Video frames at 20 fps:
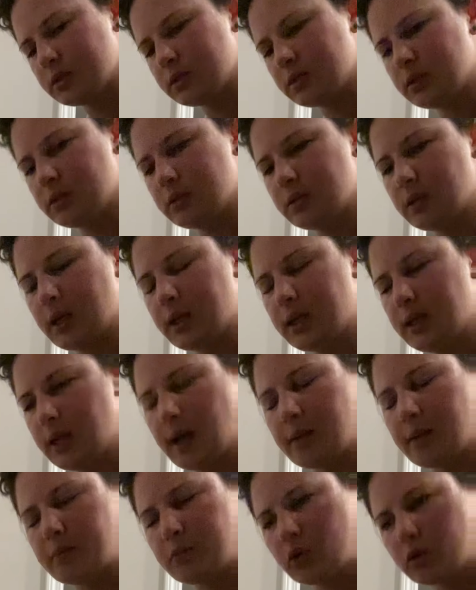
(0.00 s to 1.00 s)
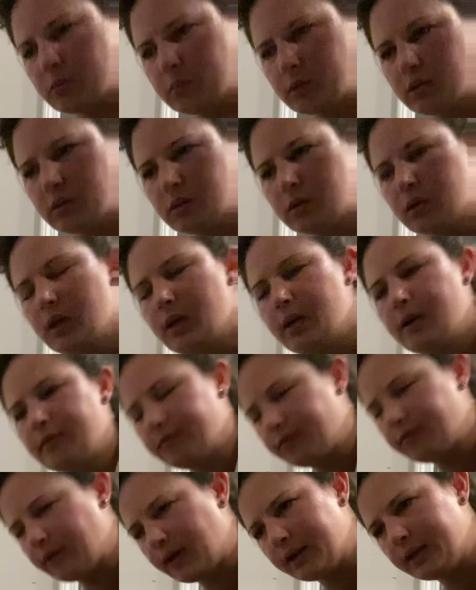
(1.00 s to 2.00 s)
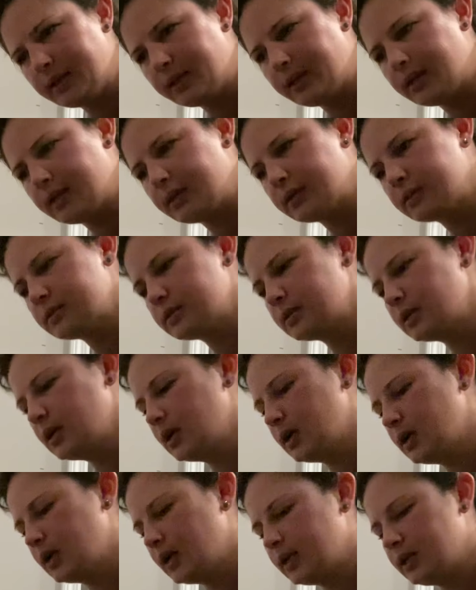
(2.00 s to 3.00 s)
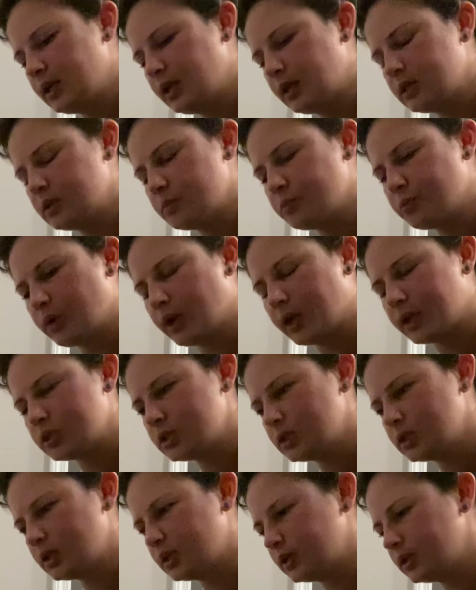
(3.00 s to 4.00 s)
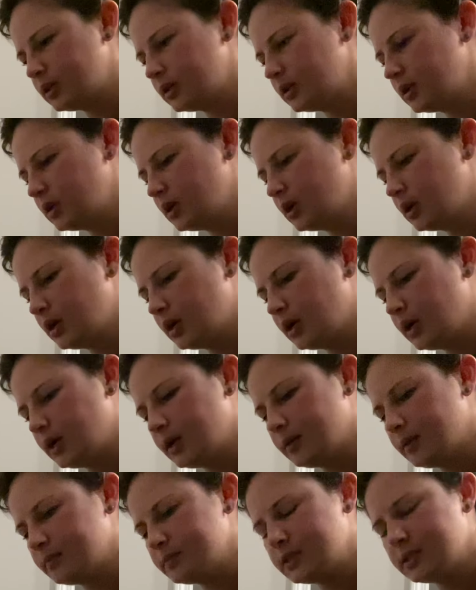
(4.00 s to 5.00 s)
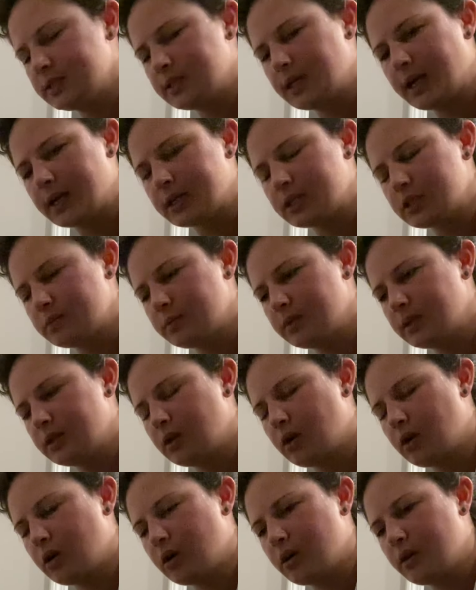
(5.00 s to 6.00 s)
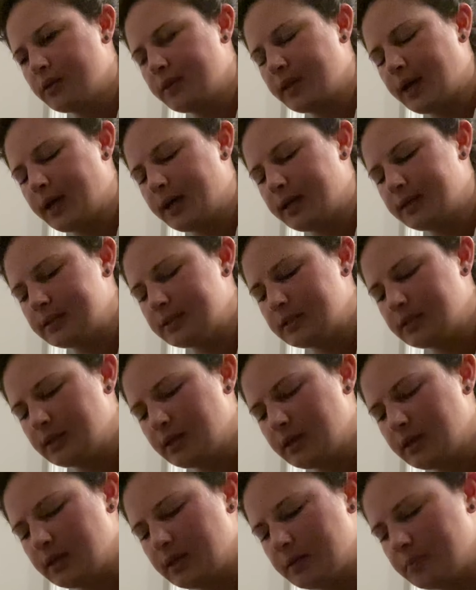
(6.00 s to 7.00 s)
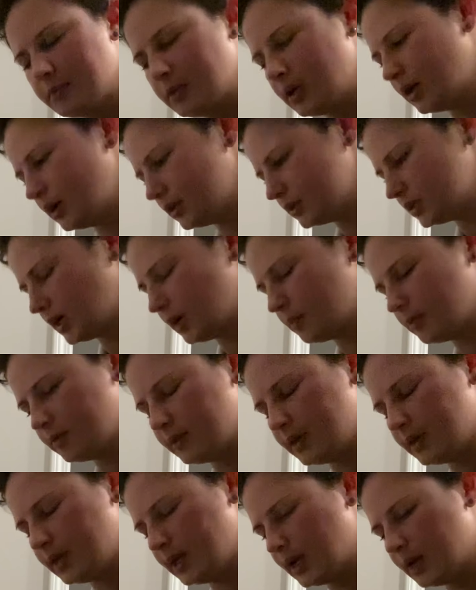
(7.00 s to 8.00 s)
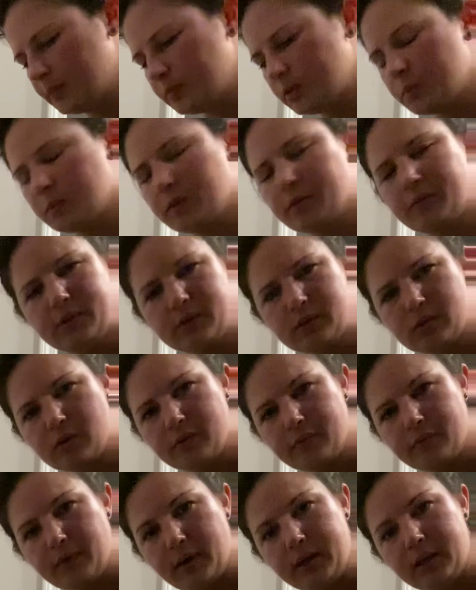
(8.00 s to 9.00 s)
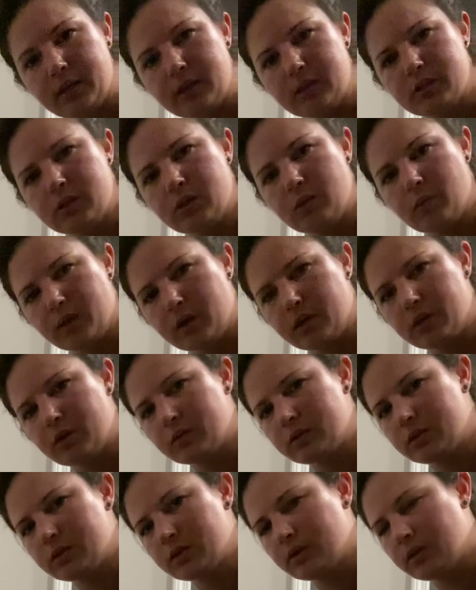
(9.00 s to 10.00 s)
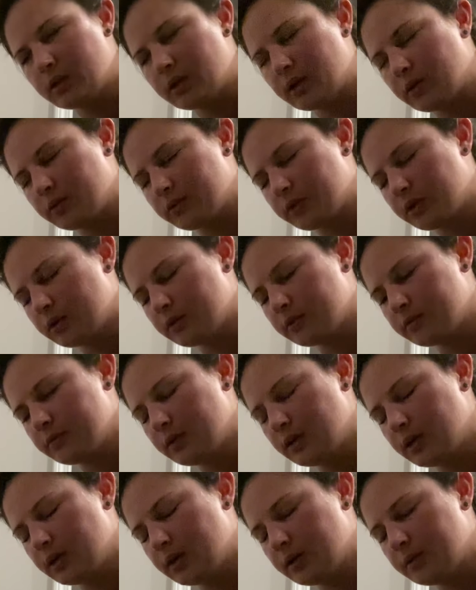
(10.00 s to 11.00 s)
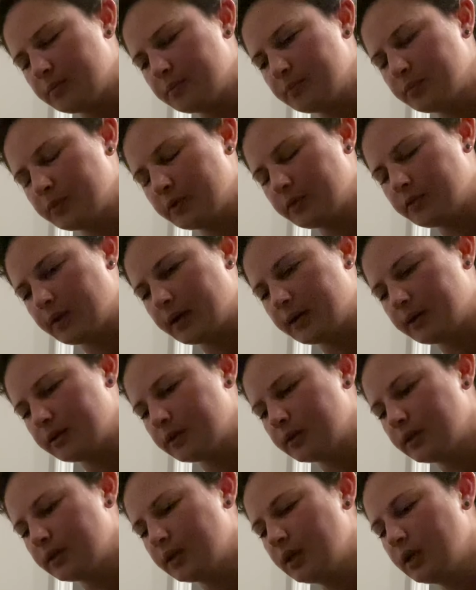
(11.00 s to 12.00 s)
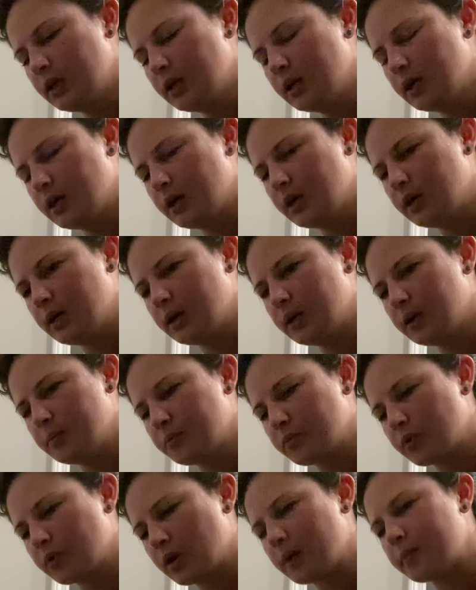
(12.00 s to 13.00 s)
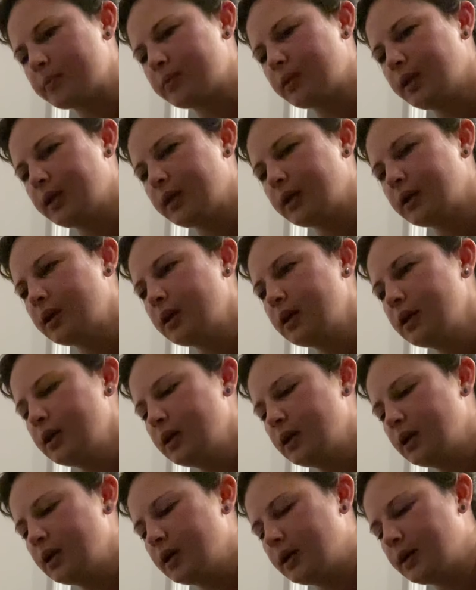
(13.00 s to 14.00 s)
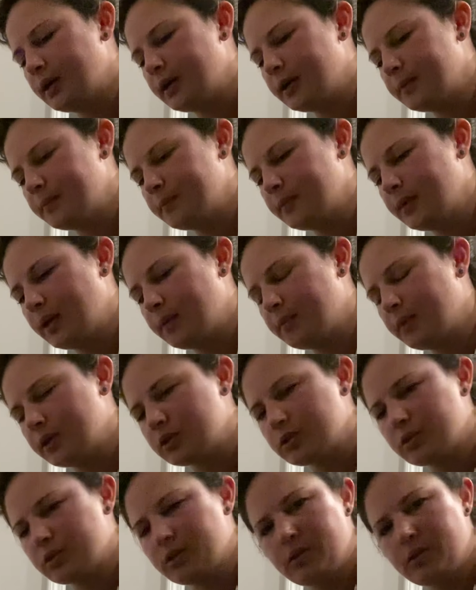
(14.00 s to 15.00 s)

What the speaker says: to any abnormal findings, any depression, detachment, all that, on top of any abnormal physical findings, you want to note to the healthcare provider promptly, and make sure you